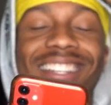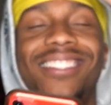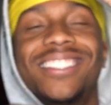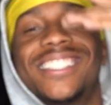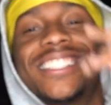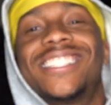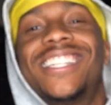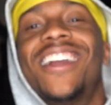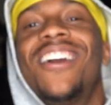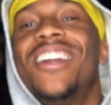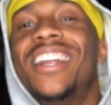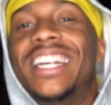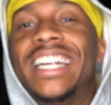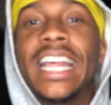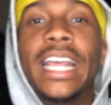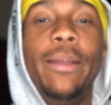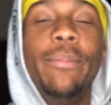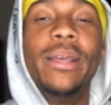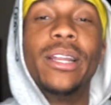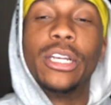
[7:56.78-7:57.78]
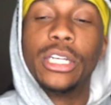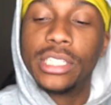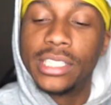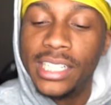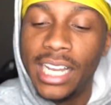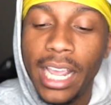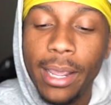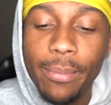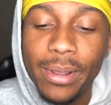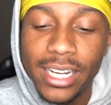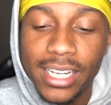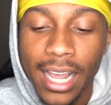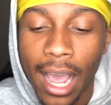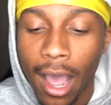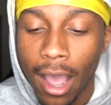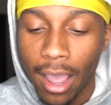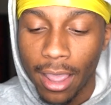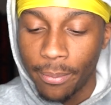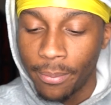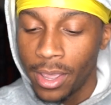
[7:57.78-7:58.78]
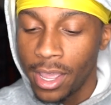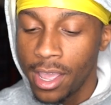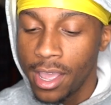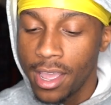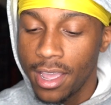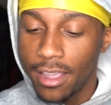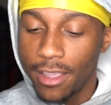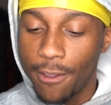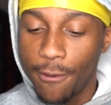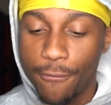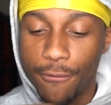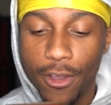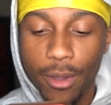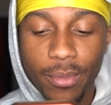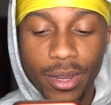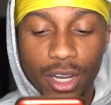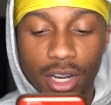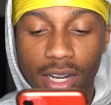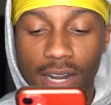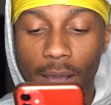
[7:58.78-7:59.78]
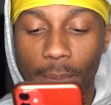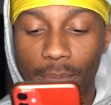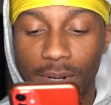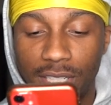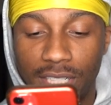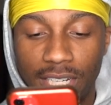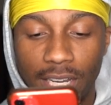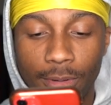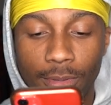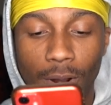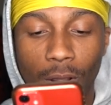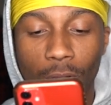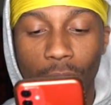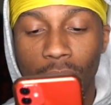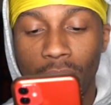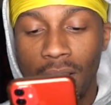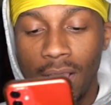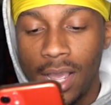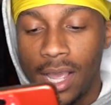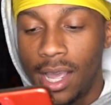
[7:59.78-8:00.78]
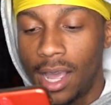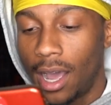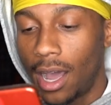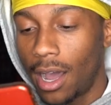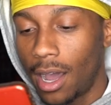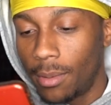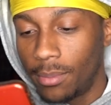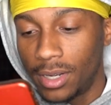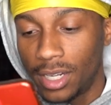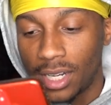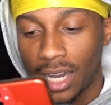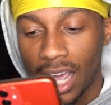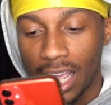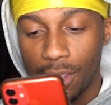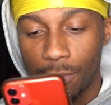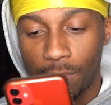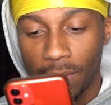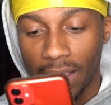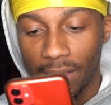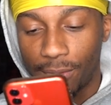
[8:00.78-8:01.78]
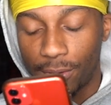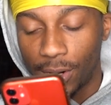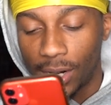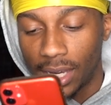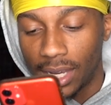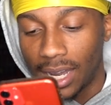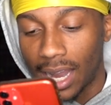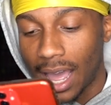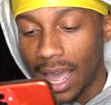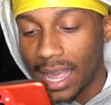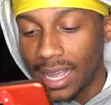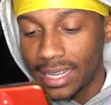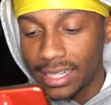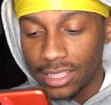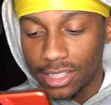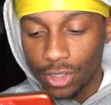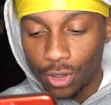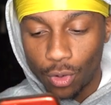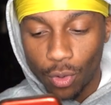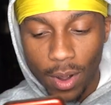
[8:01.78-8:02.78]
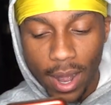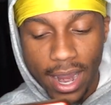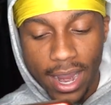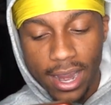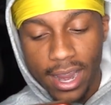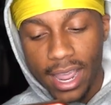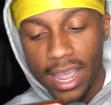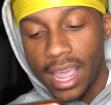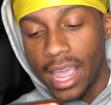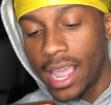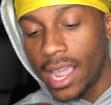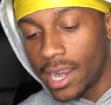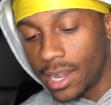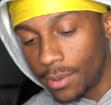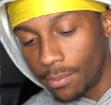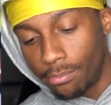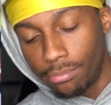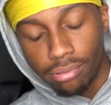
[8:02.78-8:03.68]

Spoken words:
A little scary demon time. You feel me? Your number 0. Look like you play for the Lions, gray and